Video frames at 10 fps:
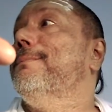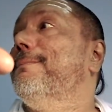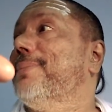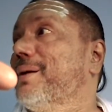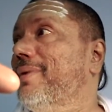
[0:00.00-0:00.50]

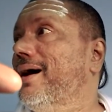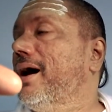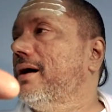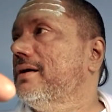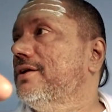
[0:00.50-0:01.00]
prama,
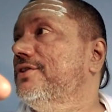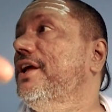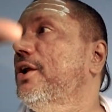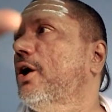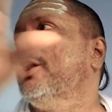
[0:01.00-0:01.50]
the
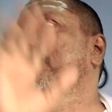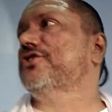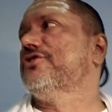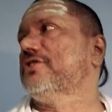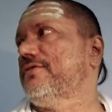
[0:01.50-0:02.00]
knowledge
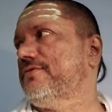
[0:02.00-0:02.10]
itself.